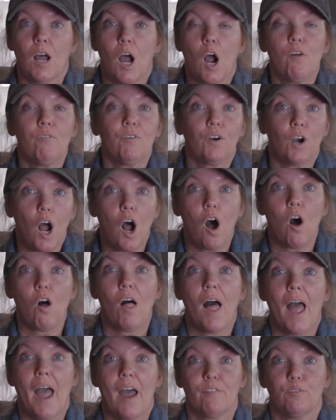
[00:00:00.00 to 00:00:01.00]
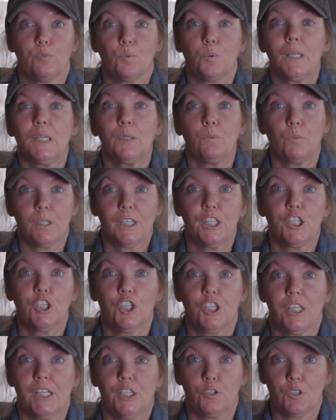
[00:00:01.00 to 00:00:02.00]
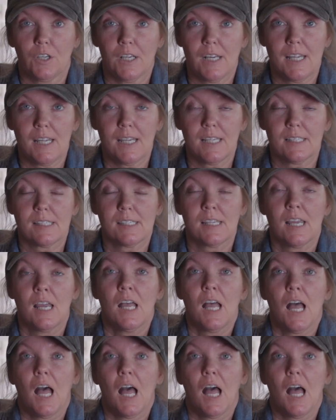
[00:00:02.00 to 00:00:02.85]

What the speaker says: overall have really, really good ingredients.